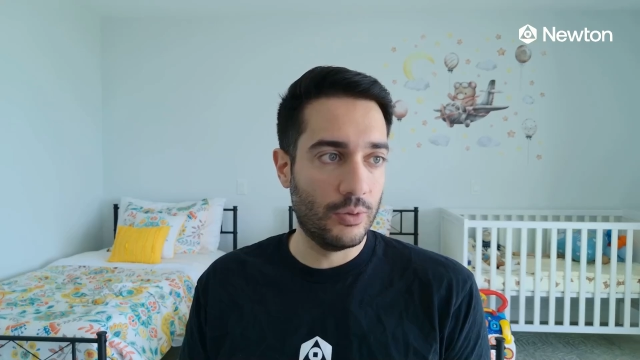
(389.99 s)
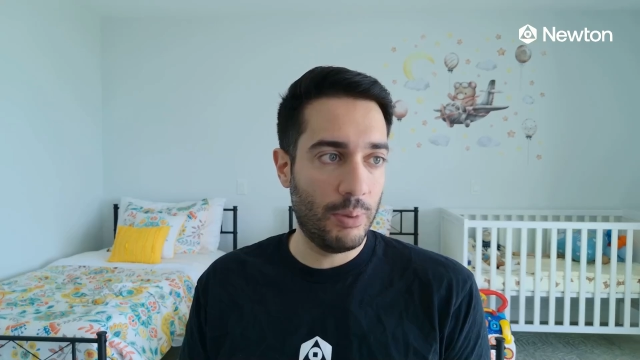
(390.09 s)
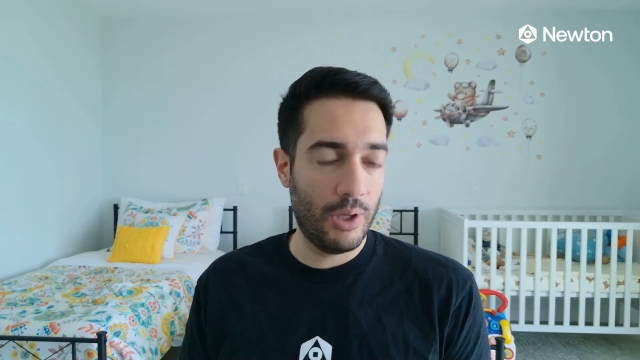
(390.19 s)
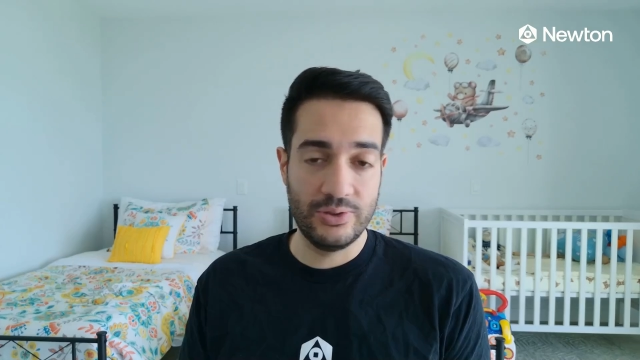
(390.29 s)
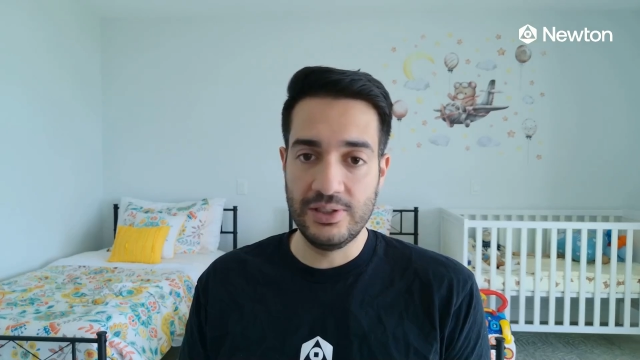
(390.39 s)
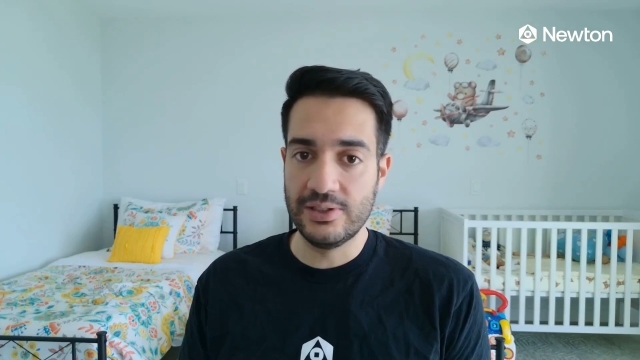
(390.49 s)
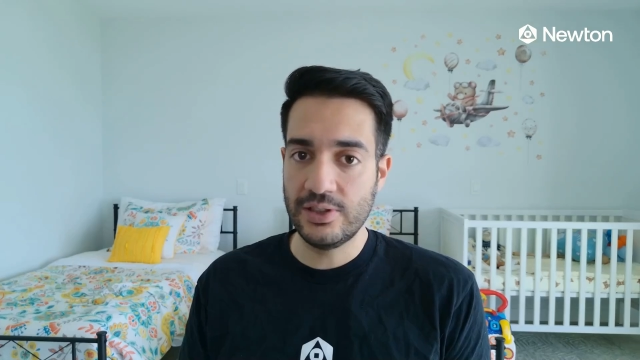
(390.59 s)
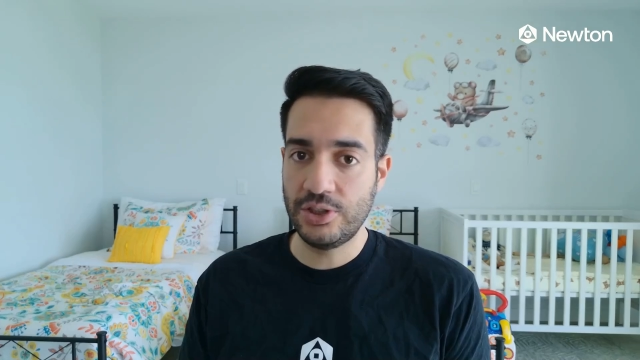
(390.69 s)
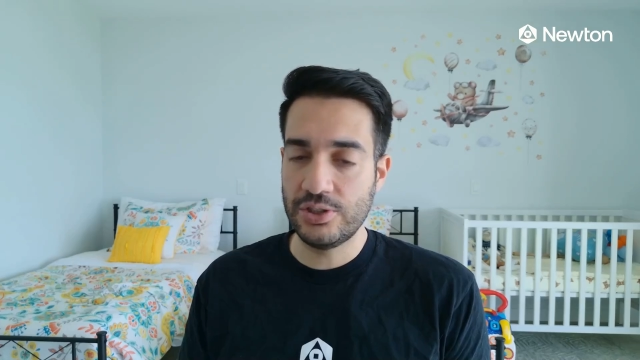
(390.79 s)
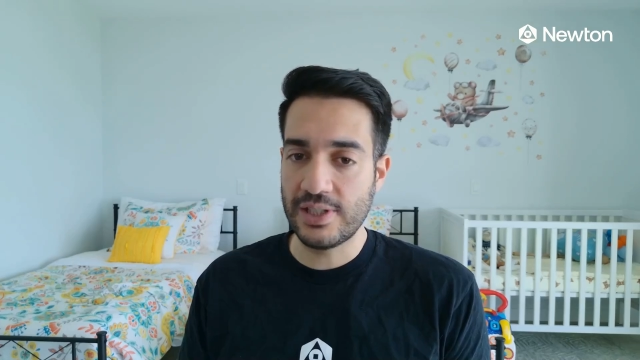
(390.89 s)
policy
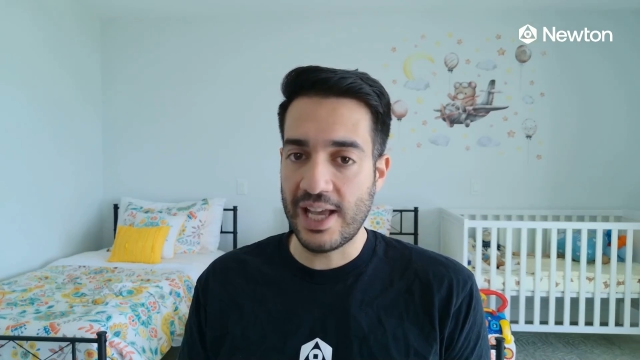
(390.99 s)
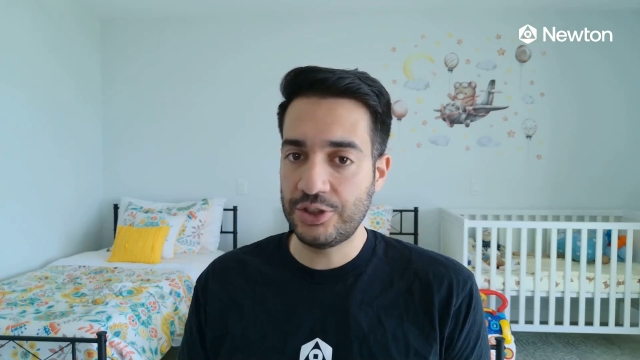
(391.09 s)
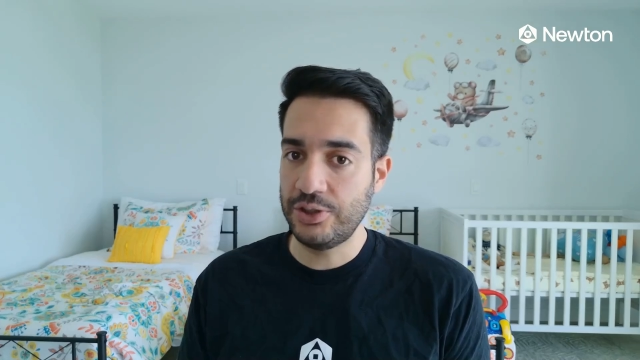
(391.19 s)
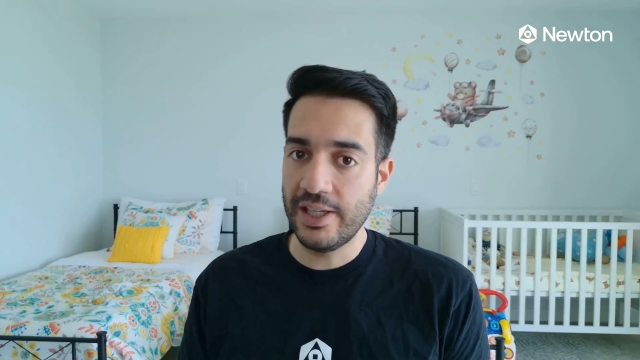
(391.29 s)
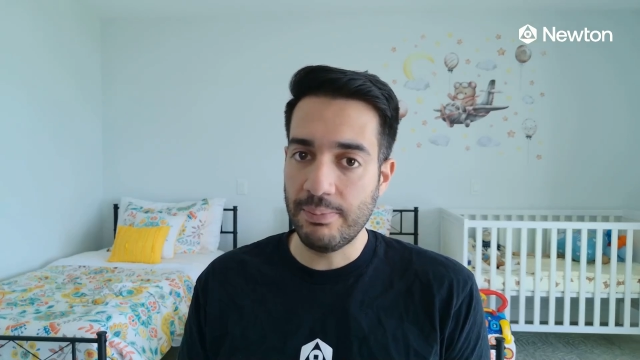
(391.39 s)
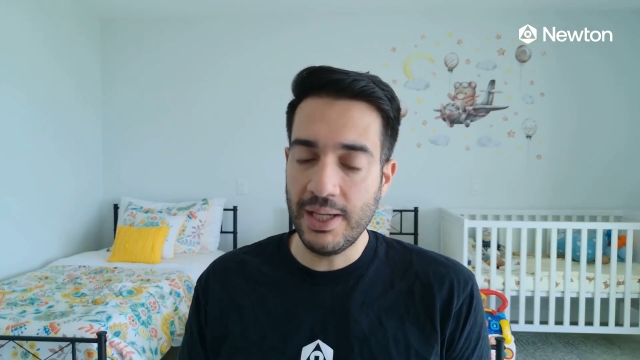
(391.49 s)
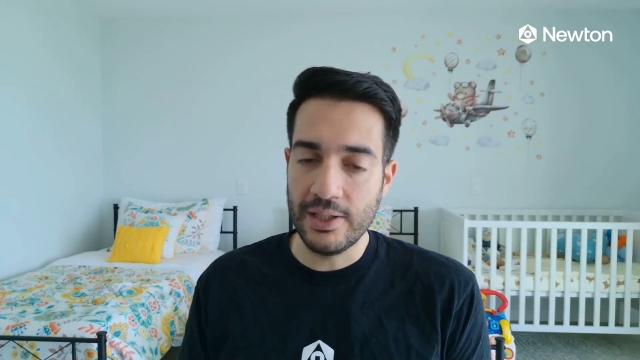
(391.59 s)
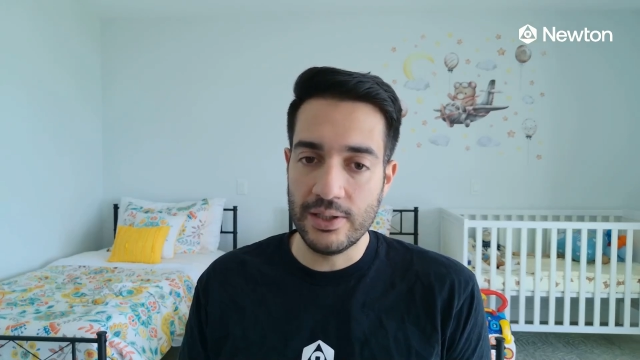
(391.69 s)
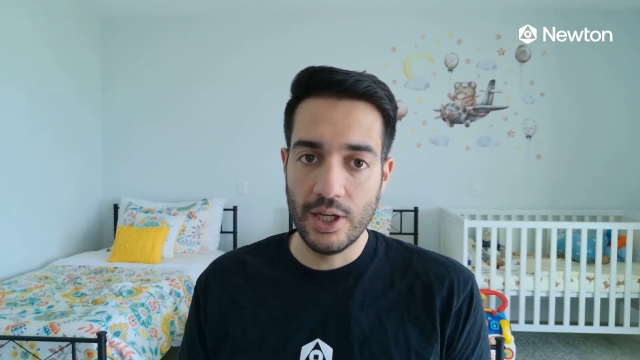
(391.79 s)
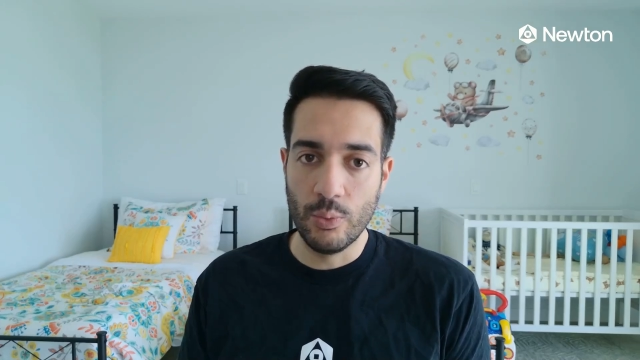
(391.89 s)
decisions actually get
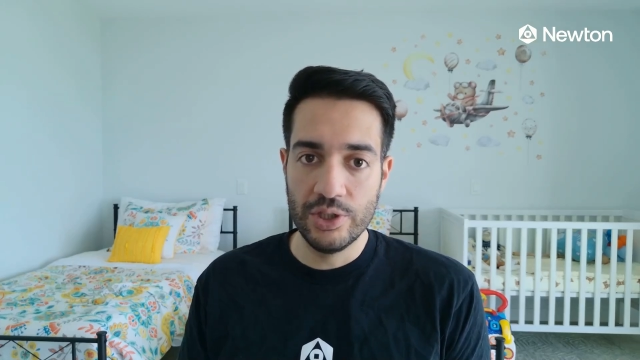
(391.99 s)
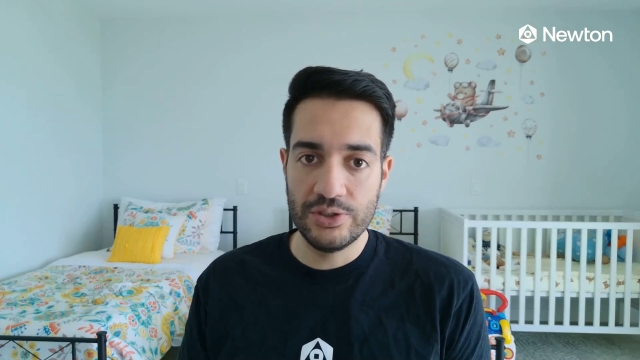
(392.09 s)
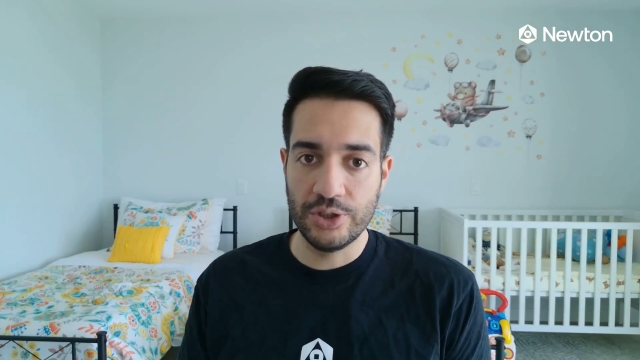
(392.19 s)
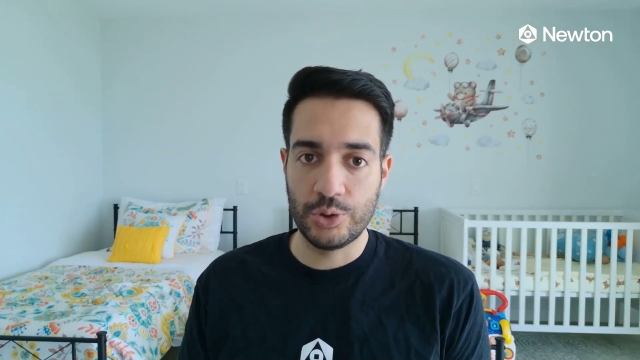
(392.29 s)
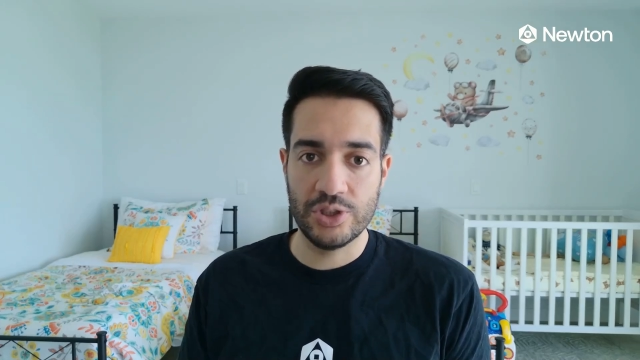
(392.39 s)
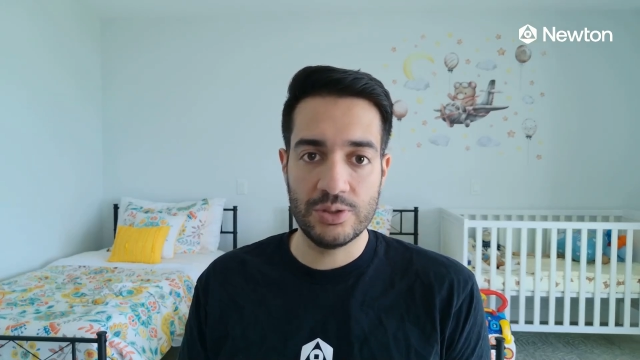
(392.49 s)
made? What is the trust